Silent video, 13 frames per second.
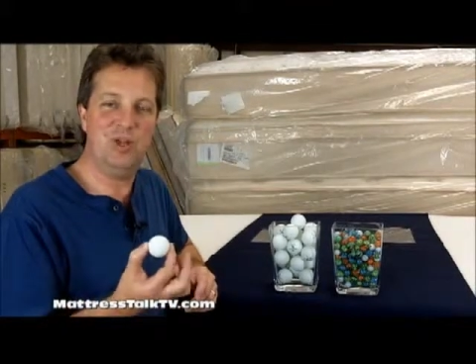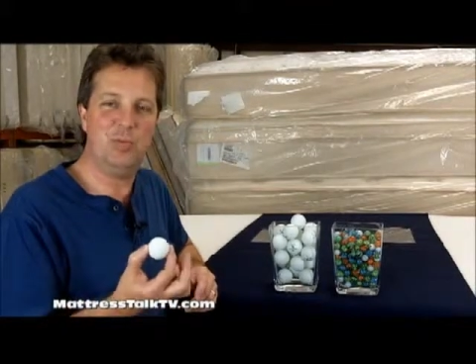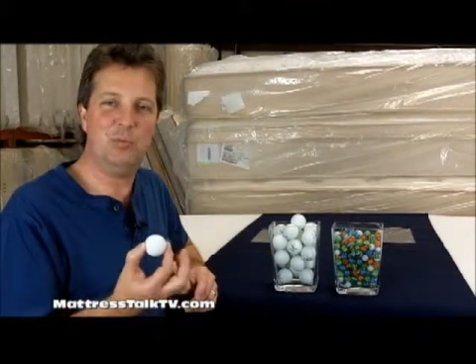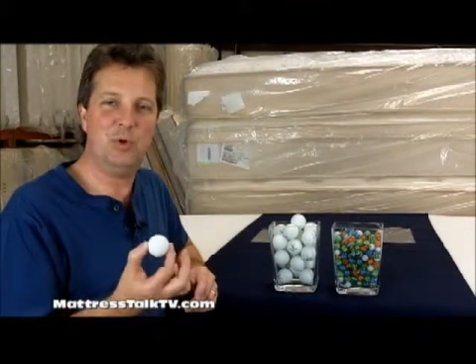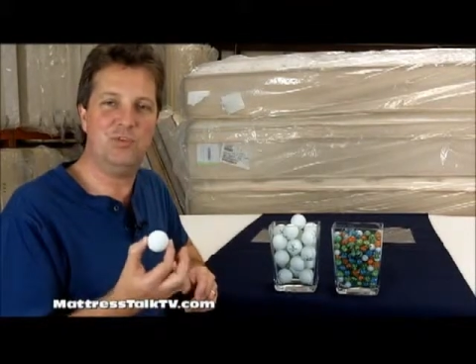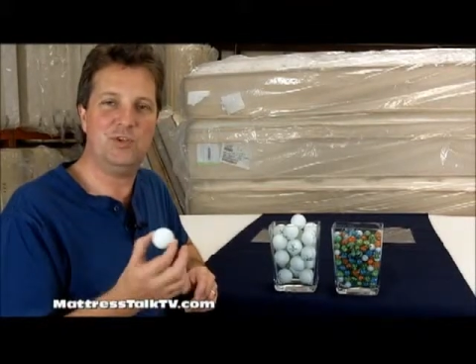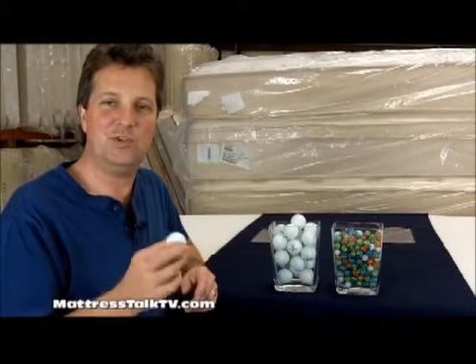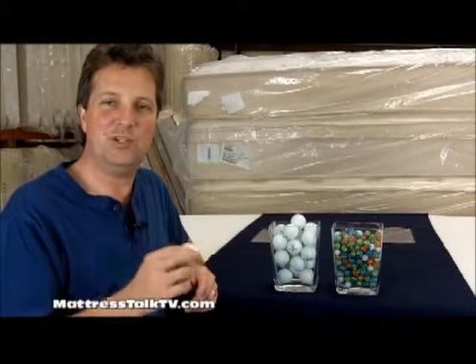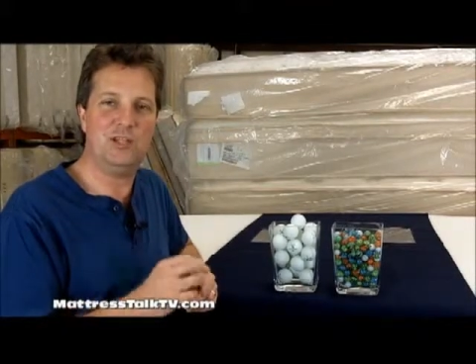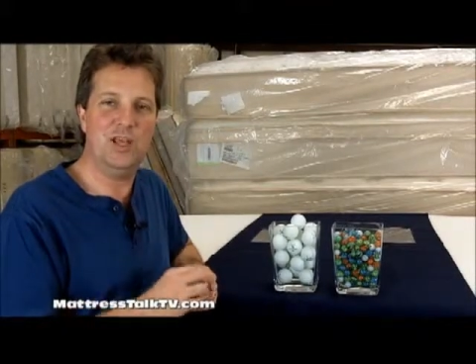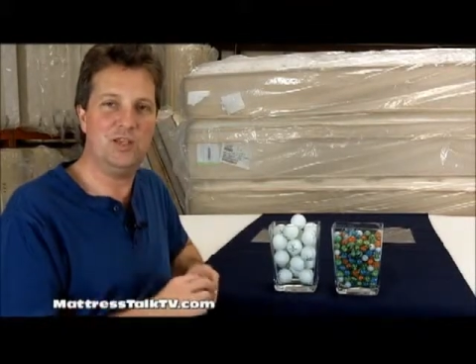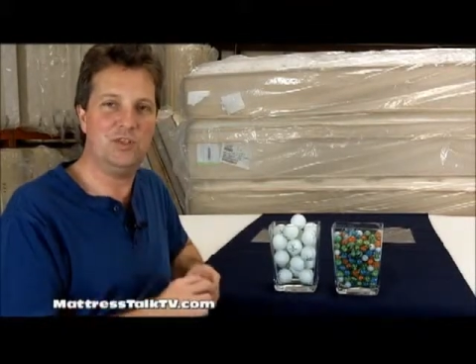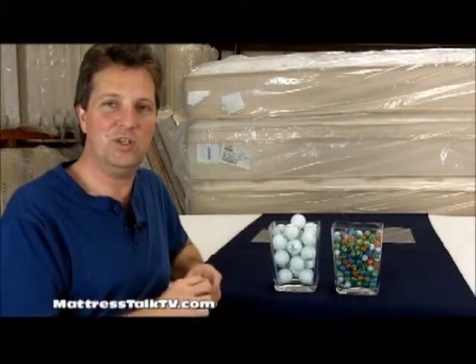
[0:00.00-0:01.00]
not
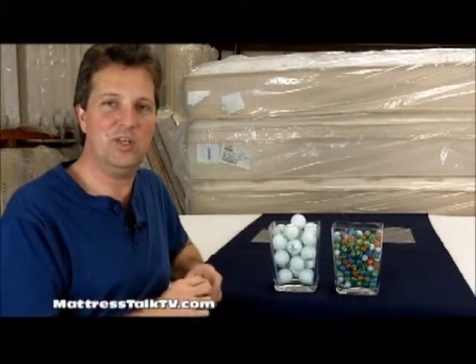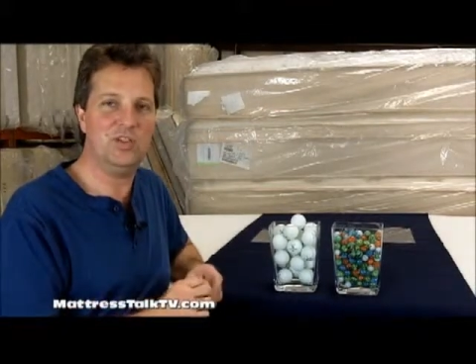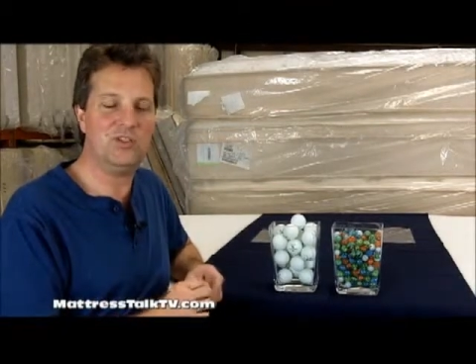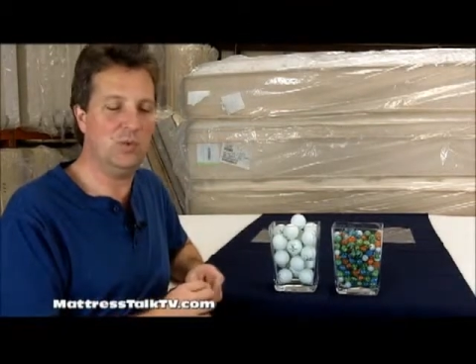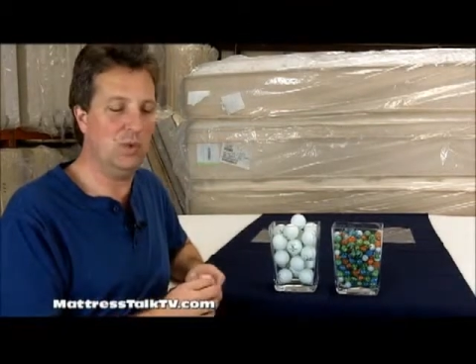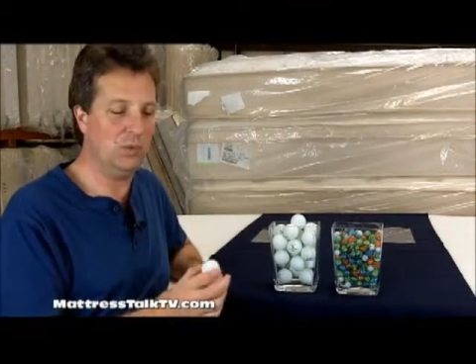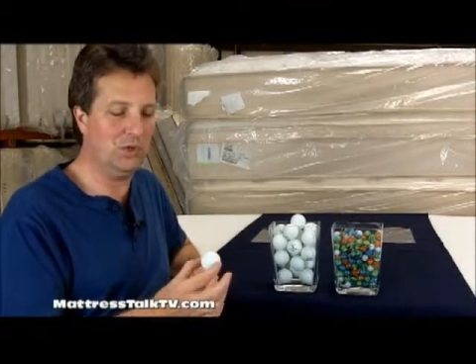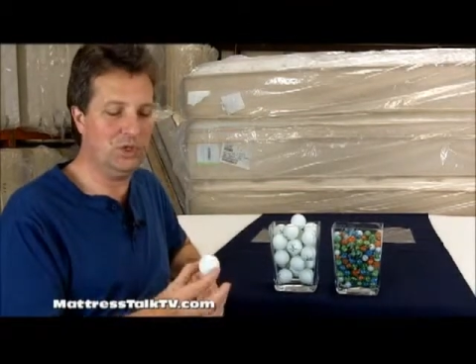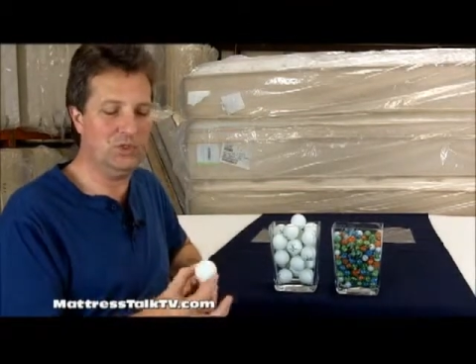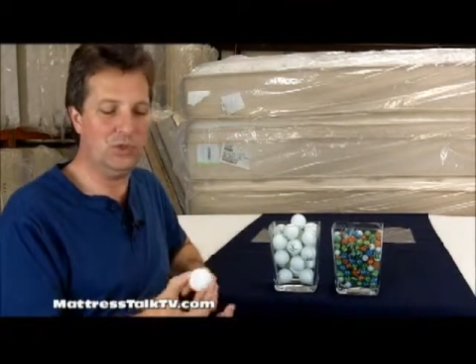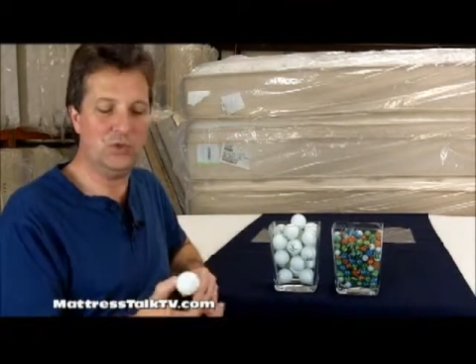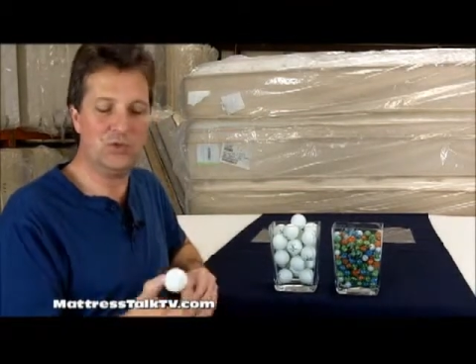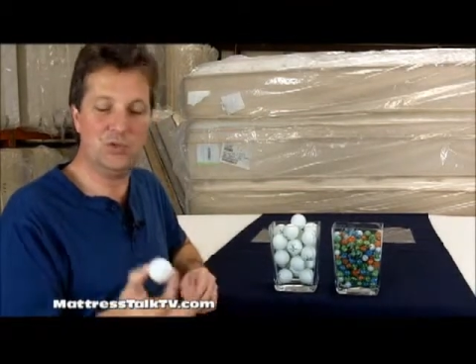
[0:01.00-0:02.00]
perfectly like this, and what we're
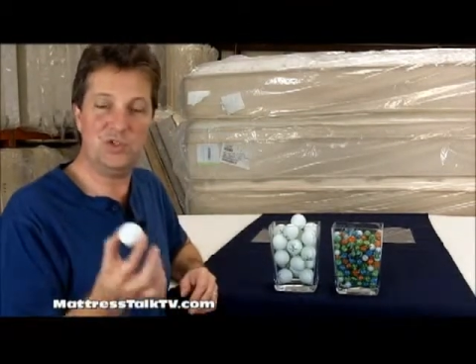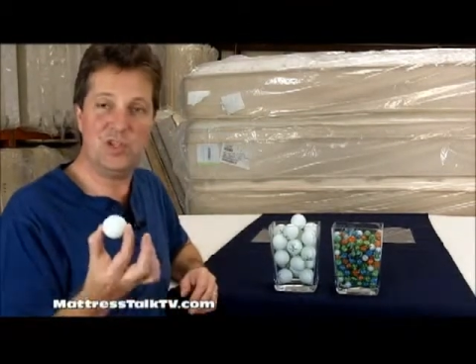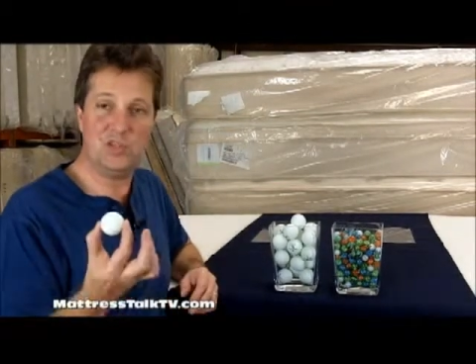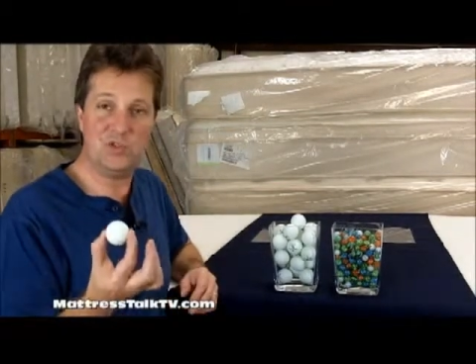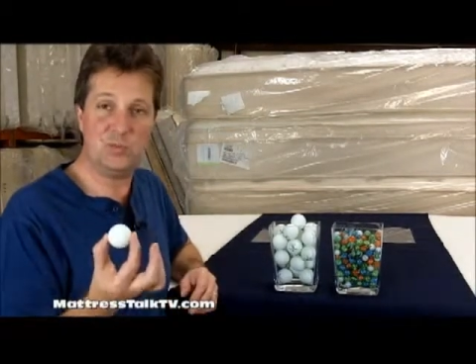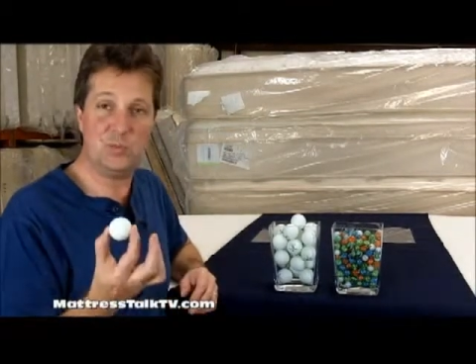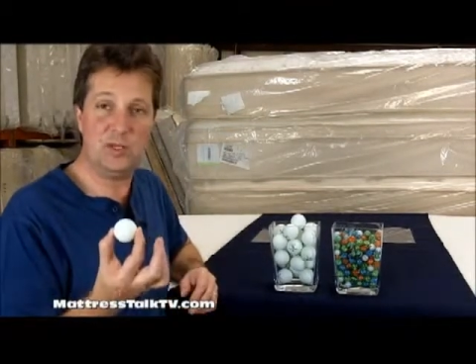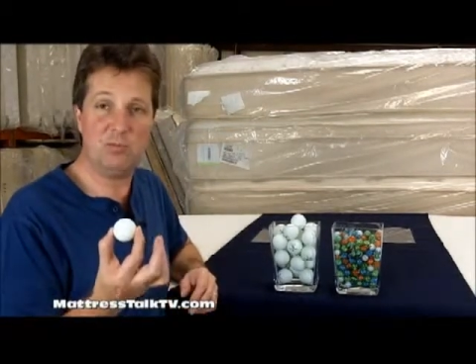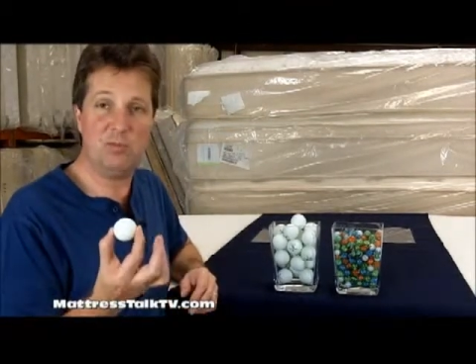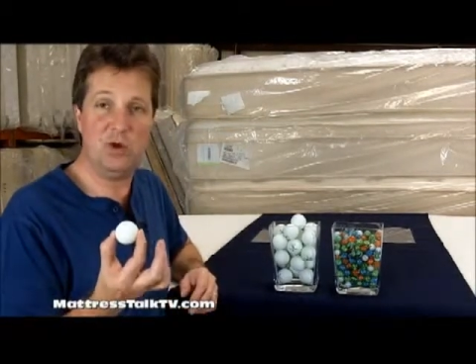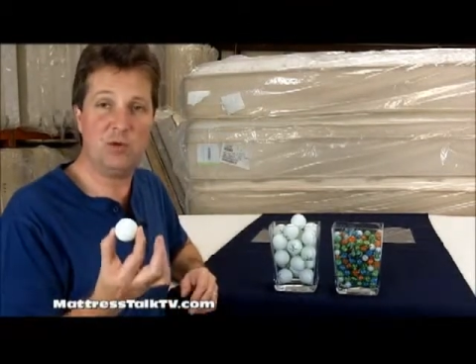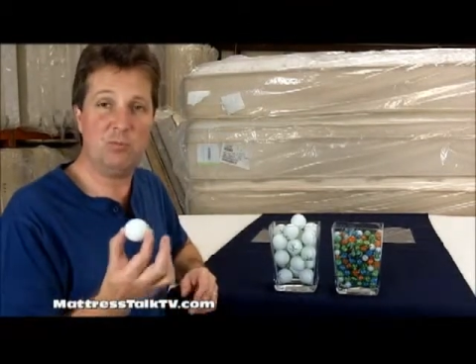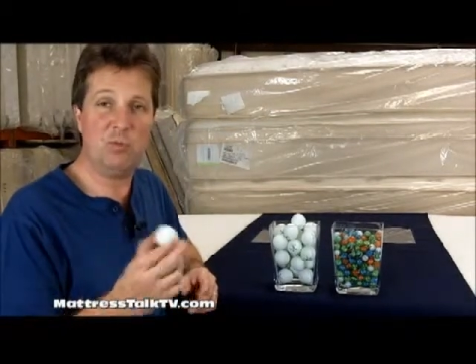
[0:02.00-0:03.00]
going to do is we're going to take this ping
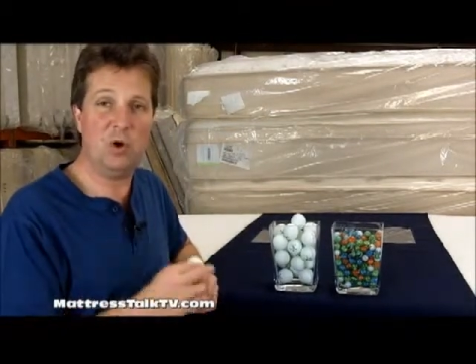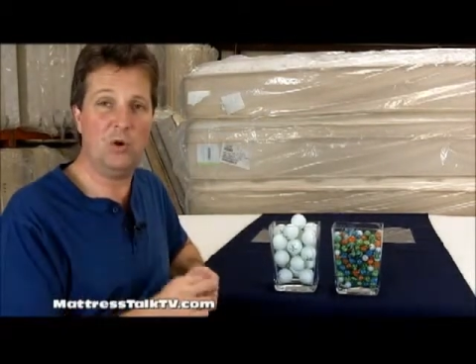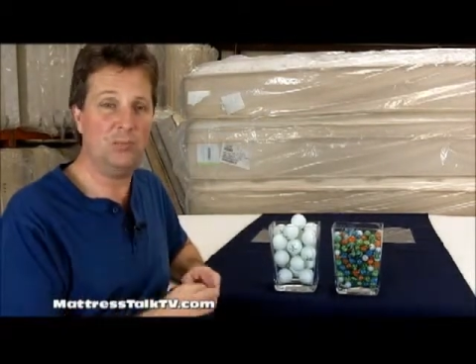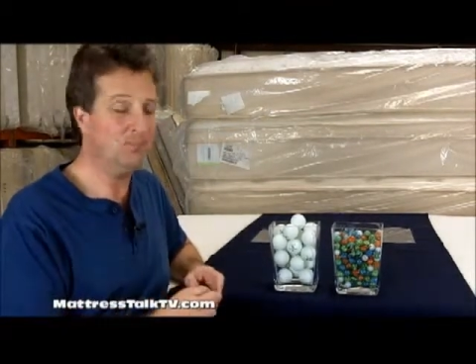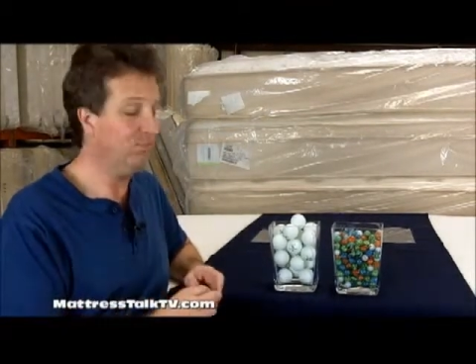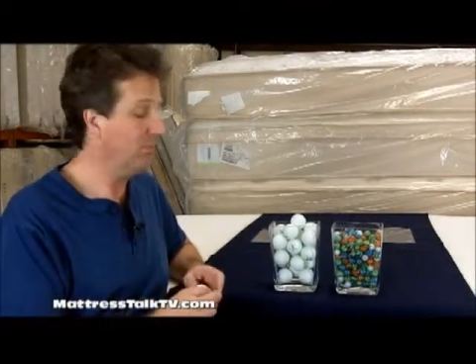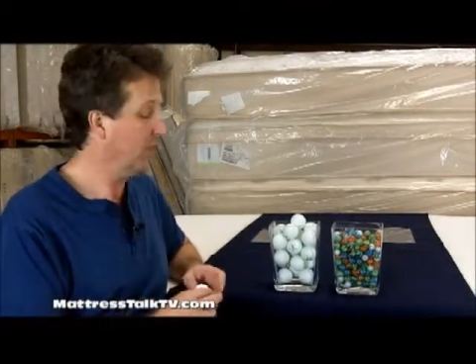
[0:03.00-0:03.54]
pong ball,